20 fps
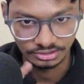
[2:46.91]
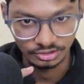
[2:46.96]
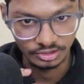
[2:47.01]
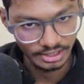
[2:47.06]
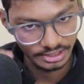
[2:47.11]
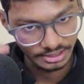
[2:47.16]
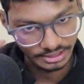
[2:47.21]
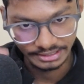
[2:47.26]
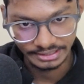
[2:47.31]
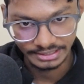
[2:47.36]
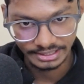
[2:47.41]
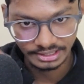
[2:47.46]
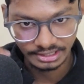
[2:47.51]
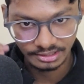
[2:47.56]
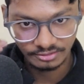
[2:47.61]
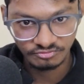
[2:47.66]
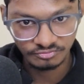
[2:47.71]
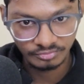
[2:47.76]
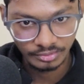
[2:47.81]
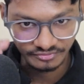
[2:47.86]
He can
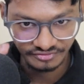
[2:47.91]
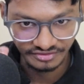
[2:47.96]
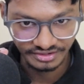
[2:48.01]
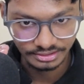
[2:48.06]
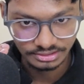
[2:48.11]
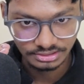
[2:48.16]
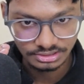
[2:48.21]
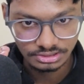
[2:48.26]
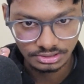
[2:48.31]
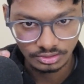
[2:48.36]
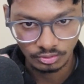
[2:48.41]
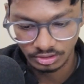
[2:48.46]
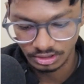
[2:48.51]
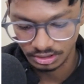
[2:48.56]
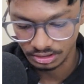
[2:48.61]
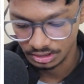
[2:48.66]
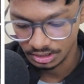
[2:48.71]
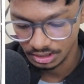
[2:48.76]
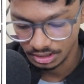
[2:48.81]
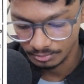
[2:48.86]
give preference,
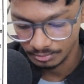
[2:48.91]
okay,